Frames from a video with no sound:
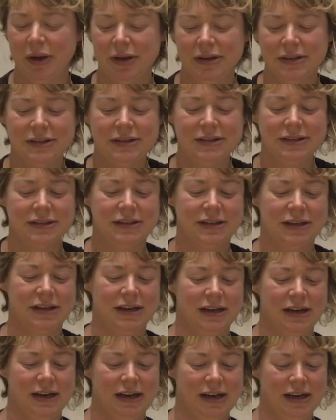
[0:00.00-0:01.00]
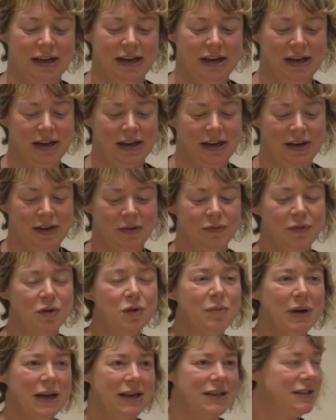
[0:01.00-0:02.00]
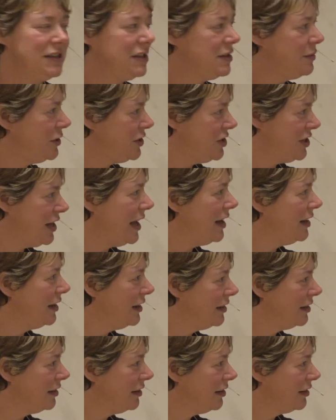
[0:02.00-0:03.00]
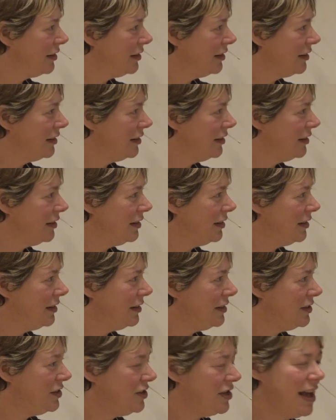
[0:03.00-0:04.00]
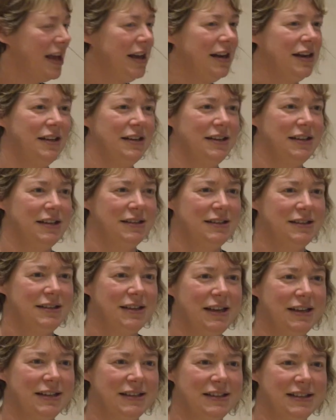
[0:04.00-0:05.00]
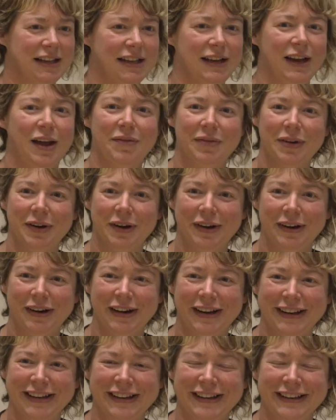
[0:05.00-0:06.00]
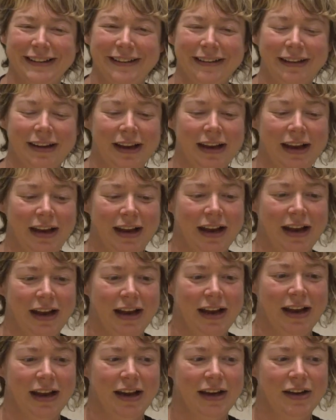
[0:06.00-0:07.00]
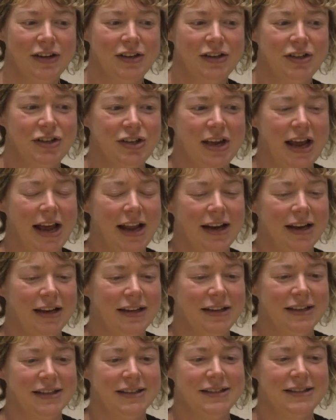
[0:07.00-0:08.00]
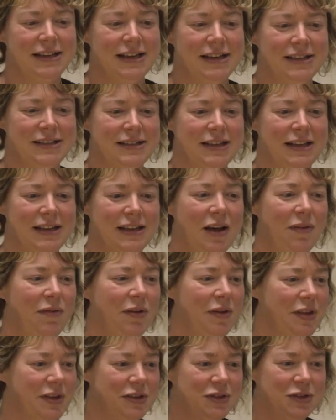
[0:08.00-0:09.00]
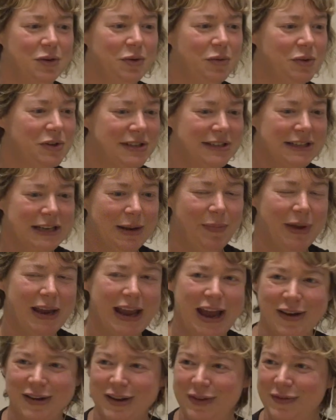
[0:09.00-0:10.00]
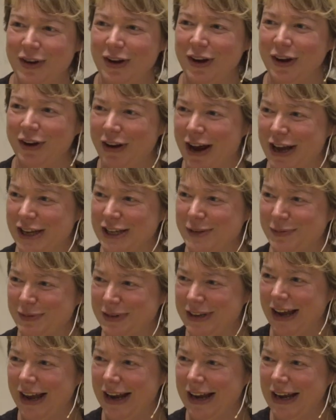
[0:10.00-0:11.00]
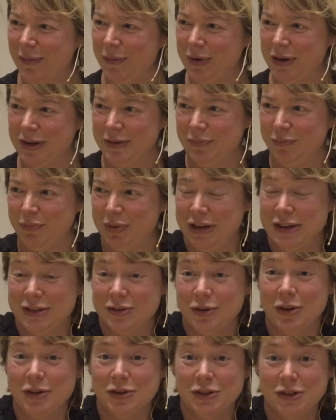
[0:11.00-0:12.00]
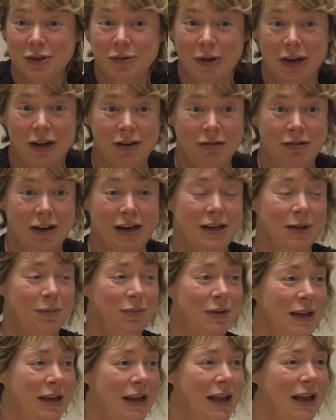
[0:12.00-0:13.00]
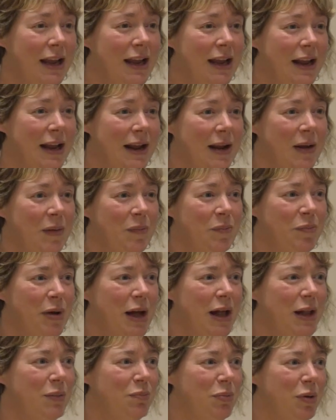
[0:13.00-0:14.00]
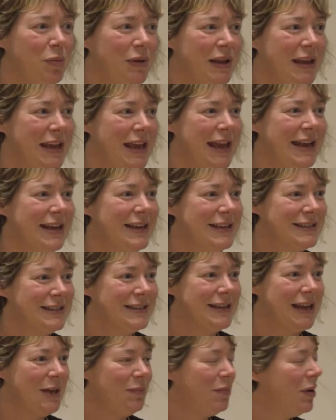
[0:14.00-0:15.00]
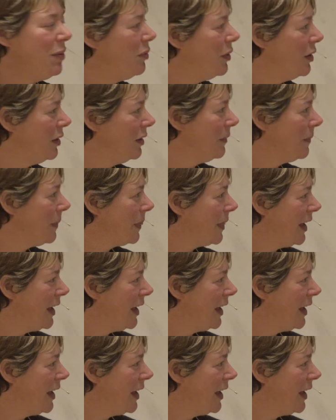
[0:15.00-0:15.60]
but the romance is with Shetland. Yeah. Shetland is the lover, and Shetland is the lover that's always slipping out of your grasp slightly, but is also incredibly, palpably inescapable.